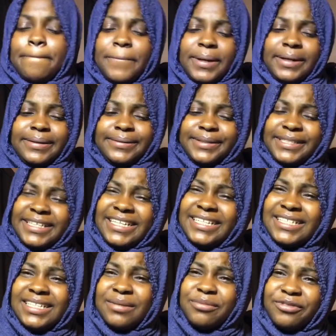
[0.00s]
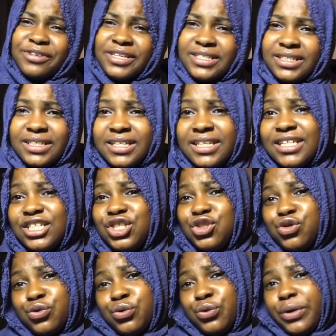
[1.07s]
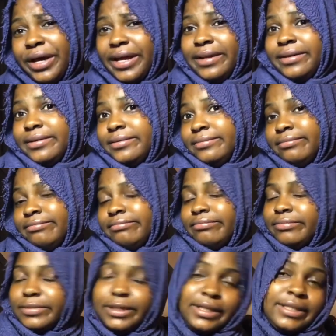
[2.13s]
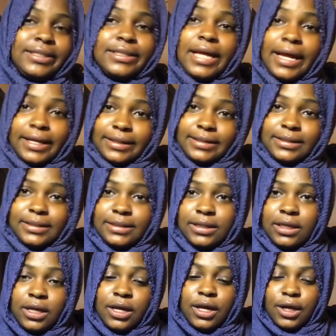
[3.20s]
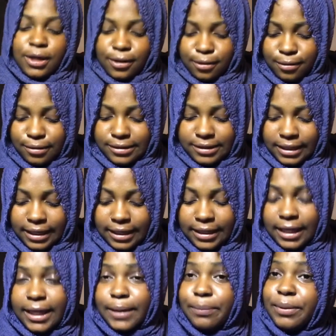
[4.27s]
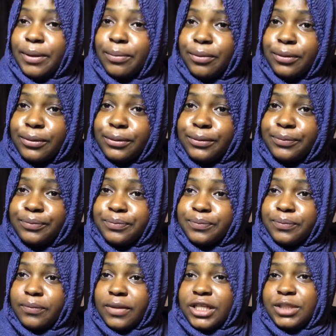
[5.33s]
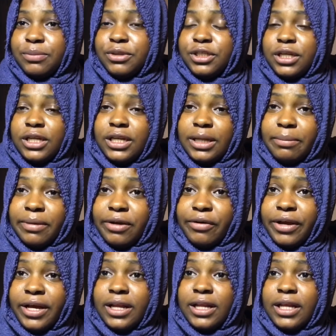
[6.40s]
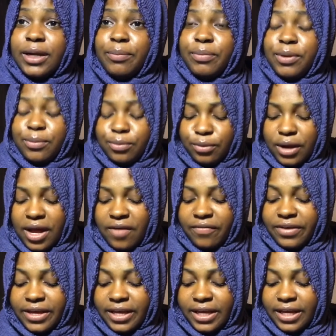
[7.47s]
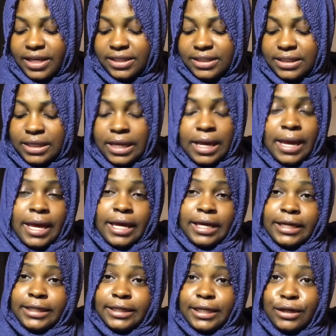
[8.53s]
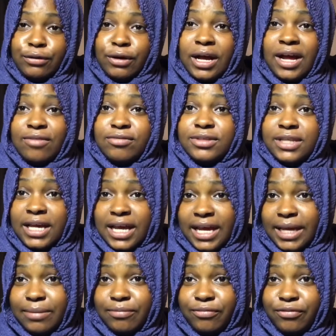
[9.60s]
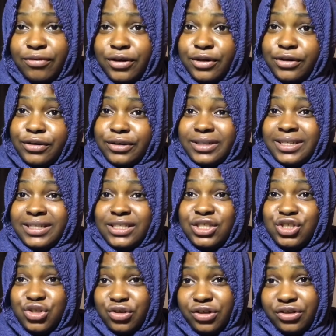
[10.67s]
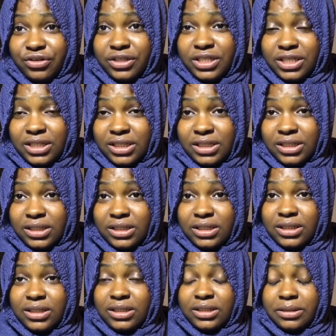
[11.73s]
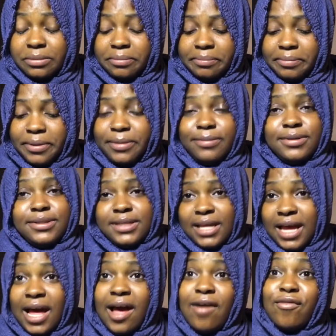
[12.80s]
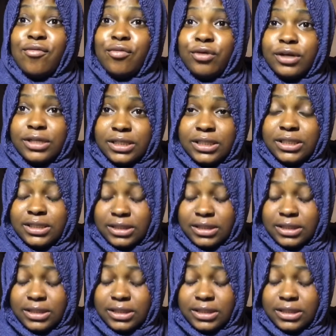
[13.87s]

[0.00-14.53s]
But in some reason, it is true and it is not. Because like a lot of people, especially in America, a lot of people have kids. They don't have time for their children's because they have work.